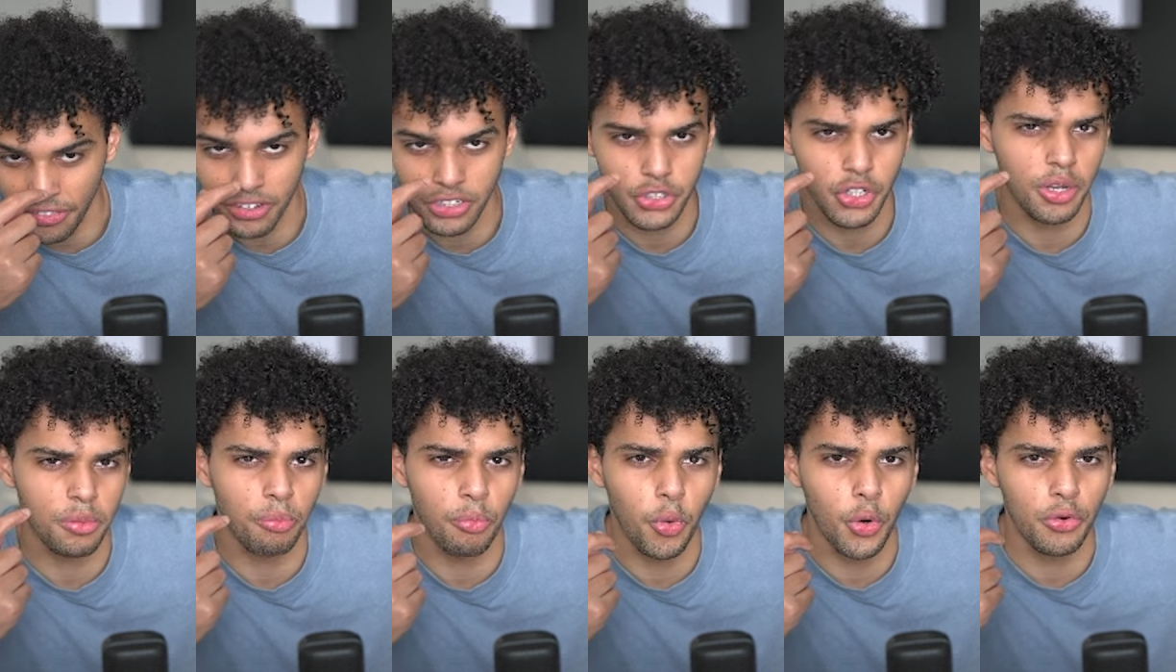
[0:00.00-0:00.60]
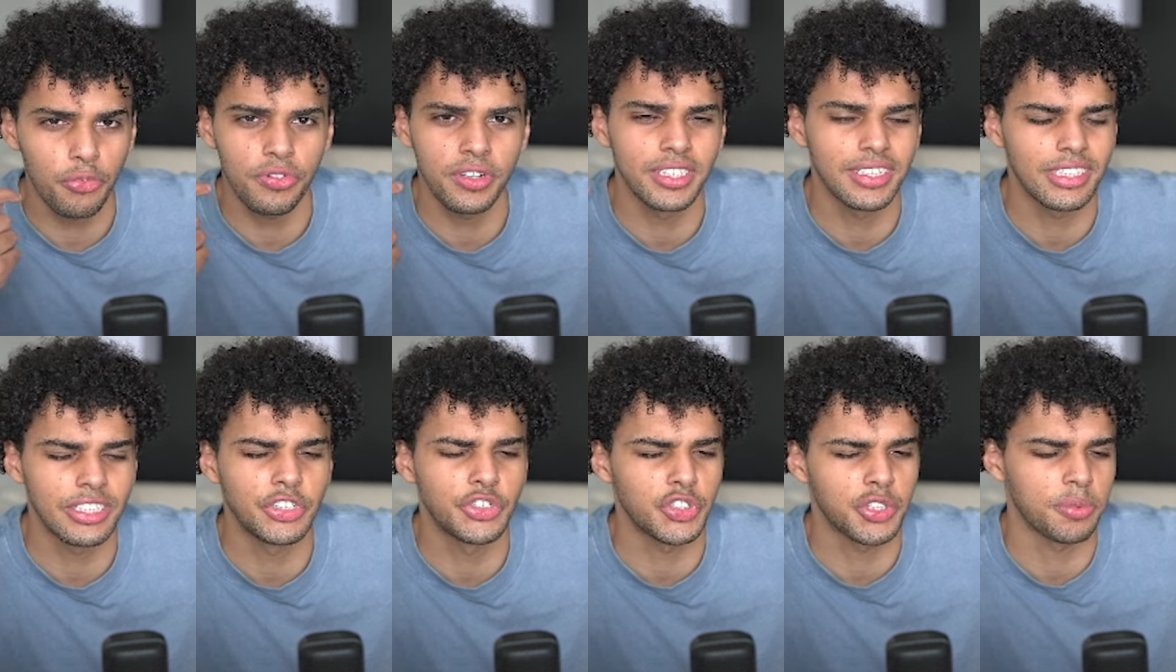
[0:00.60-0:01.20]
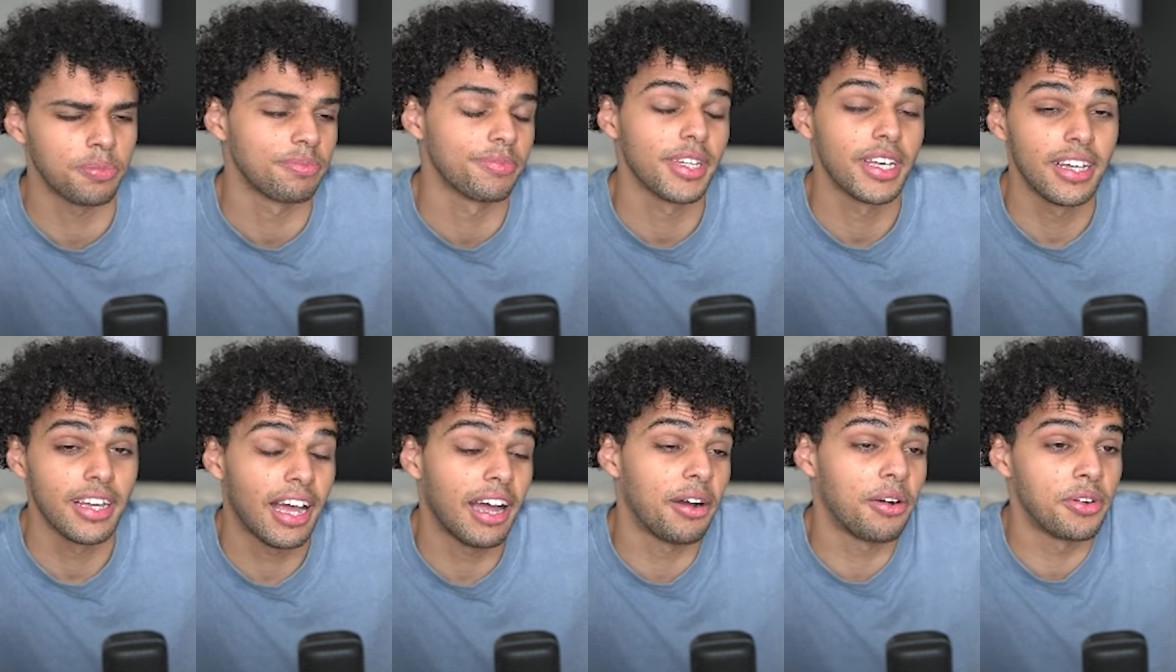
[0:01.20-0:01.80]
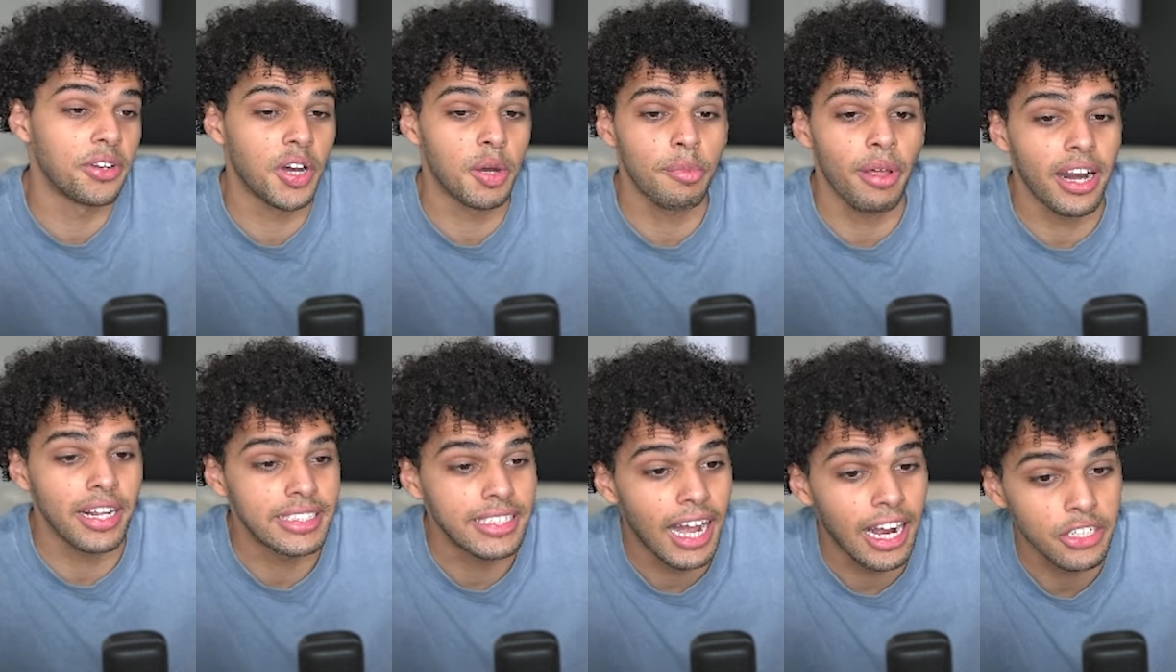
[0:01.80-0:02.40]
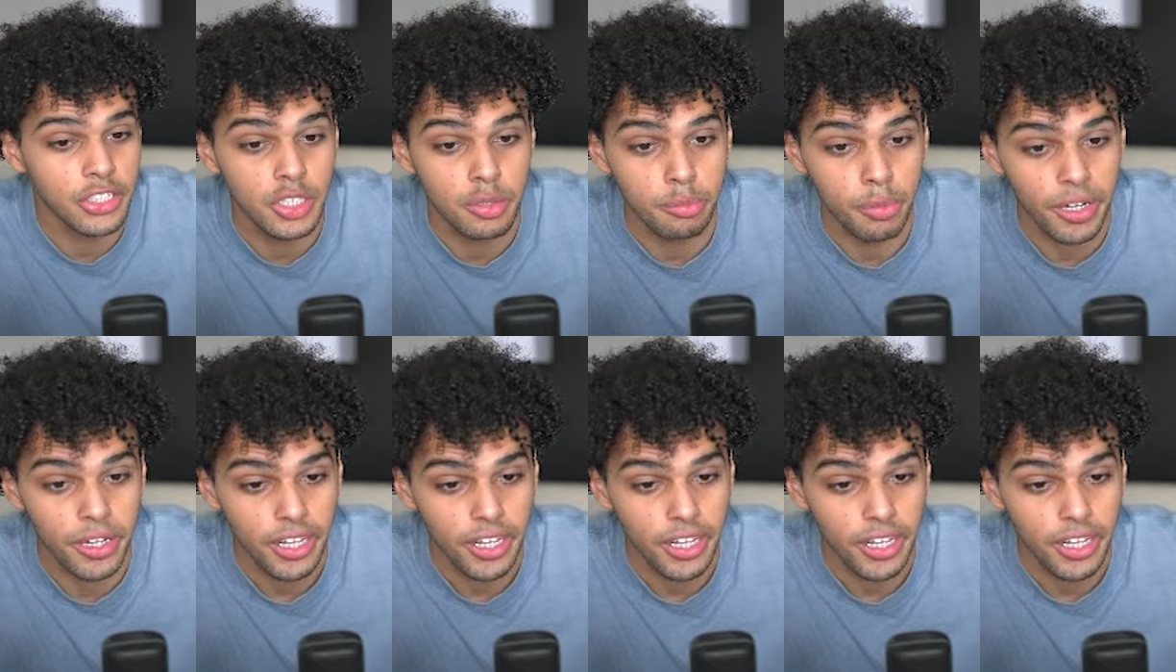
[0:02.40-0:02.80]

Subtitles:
think it's called Morphin syndrome, I don't know, I'm not a doctor,